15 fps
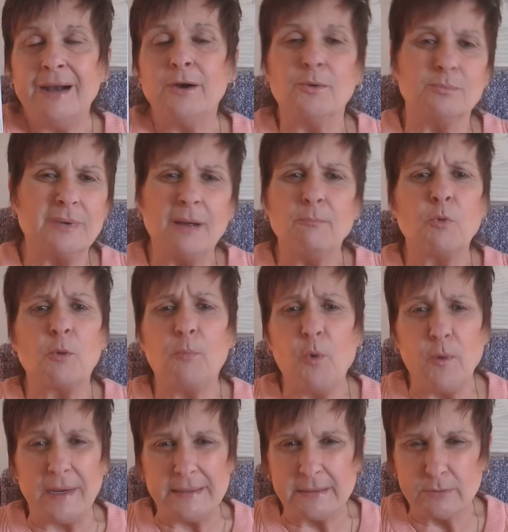I don't know, get more
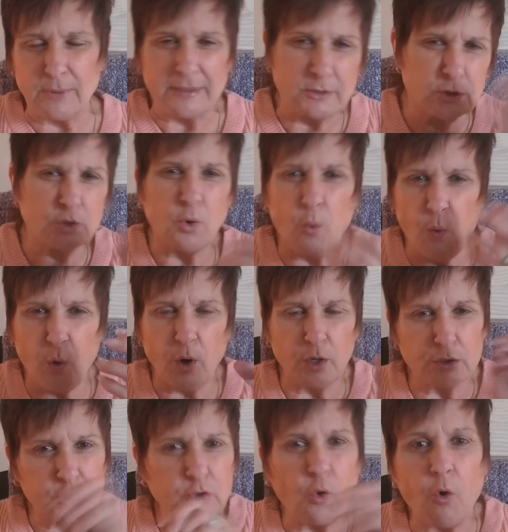points, right?
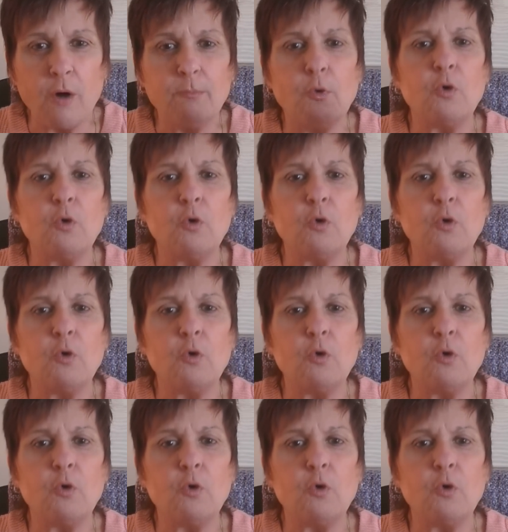Score score